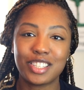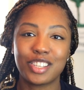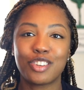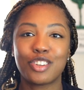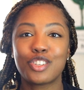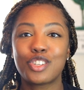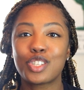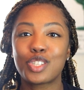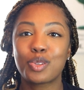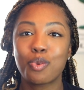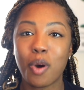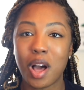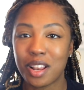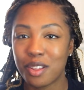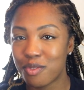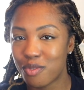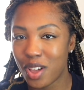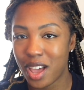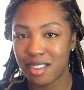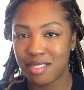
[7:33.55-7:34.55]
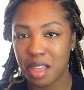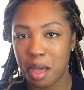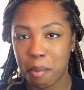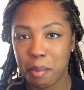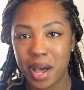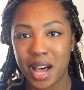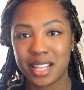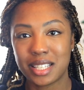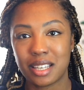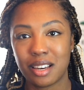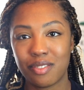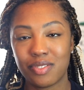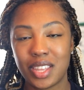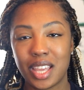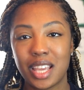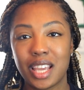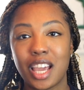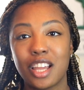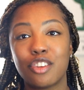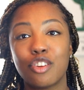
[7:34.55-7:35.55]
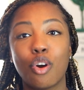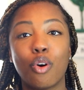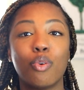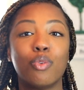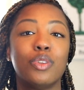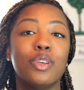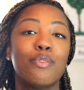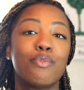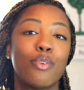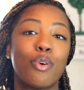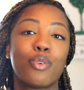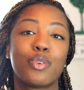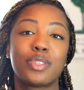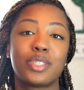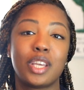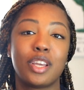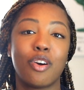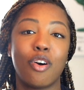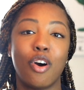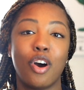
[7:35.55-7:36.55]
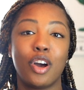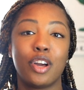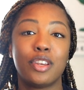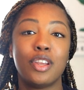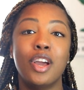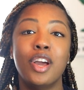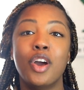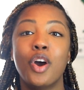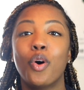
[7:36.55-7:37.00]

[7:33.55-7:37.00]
So you're disqualifying that positive thing, and you're only focusing on